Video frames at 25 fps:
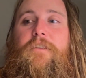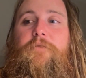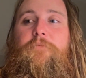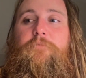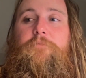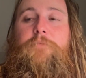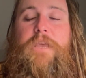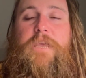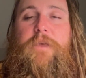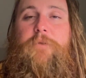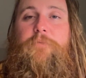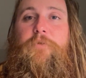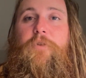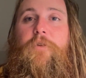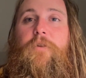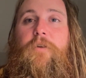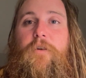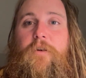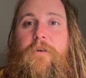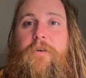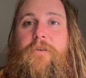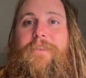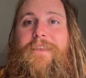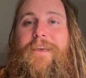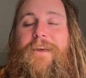people
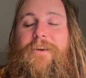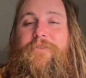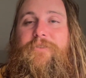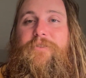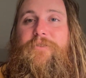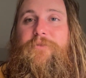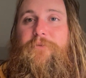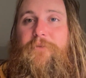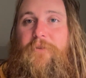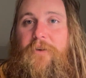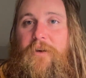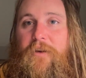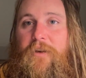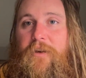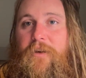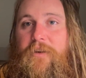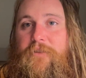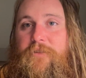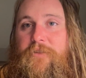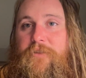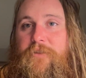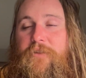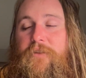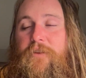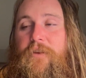are allowed to
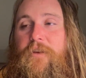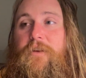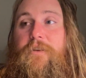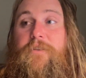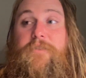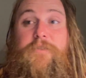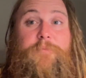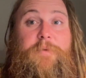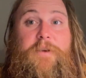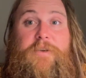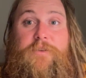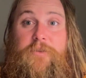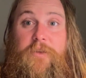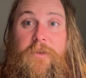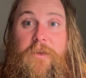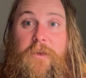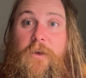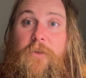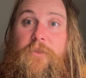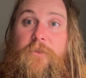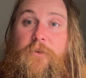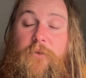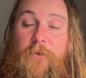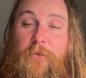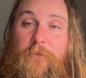hunt, especially
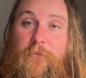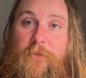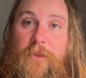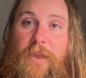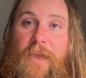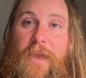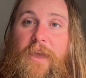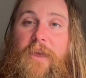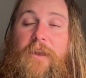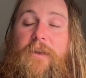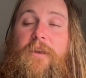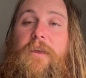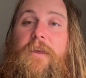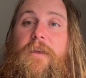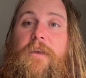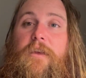on their own land,